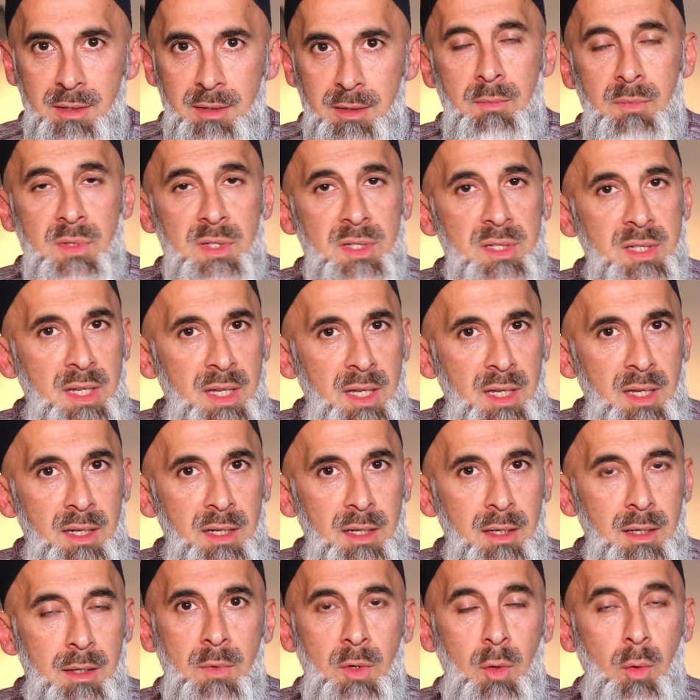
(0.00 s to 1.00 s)
Seek
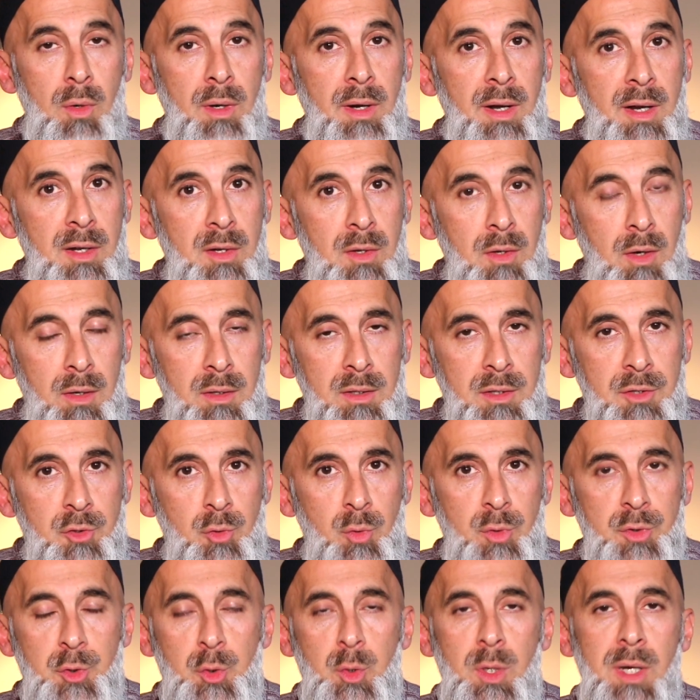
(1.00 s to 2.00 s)
or acknowledge
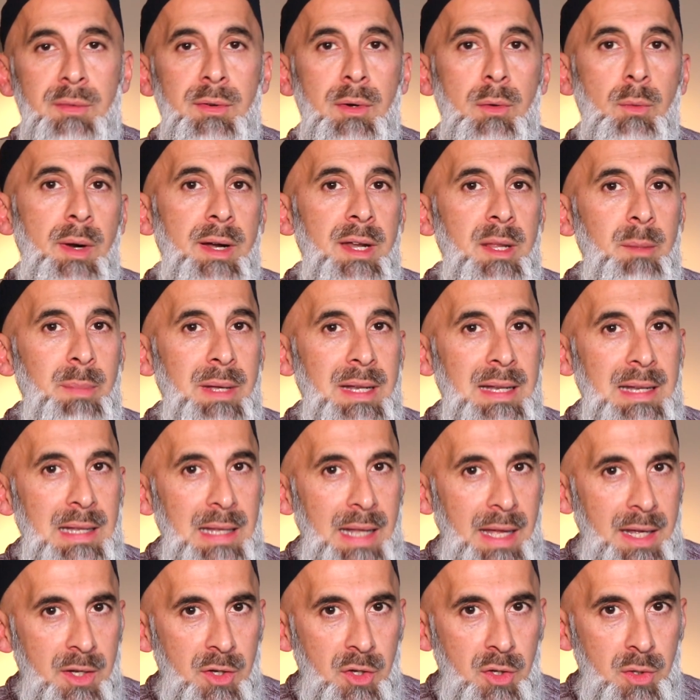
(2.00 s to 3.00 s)
what you have already been
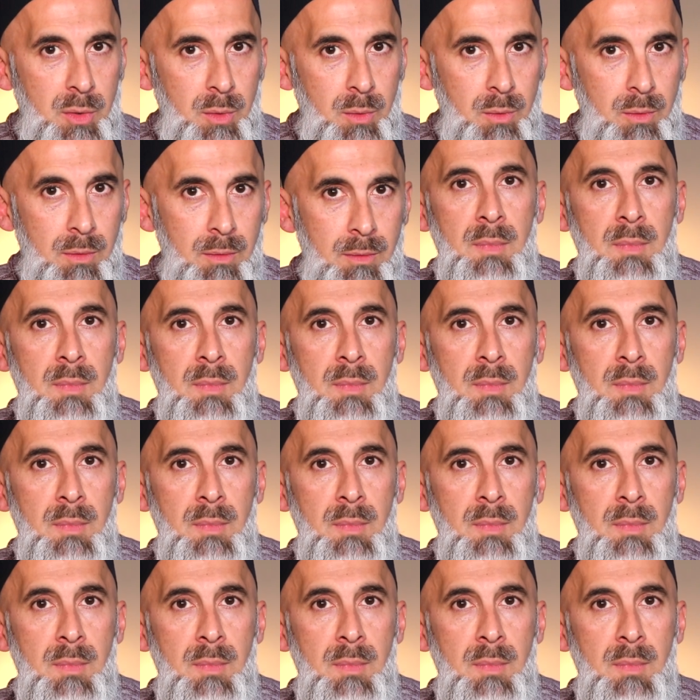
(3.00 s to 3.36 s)
led to.